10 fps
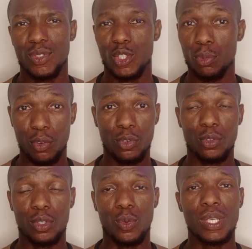some of
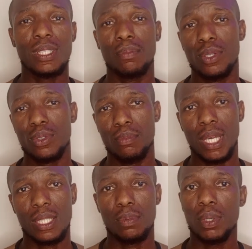you requested me to
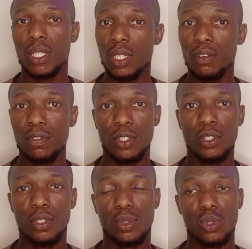make special
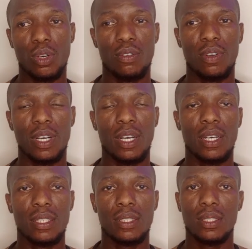video to
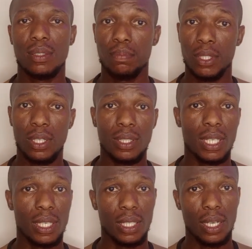cover special
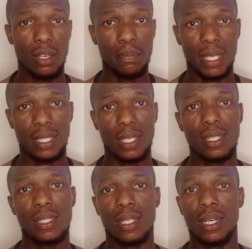technical
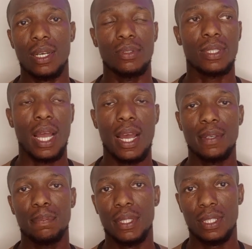matters around
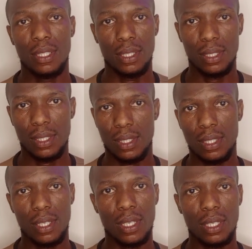
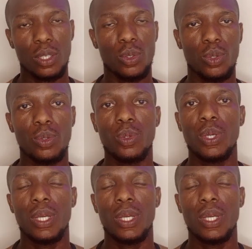IBEDC, ECO,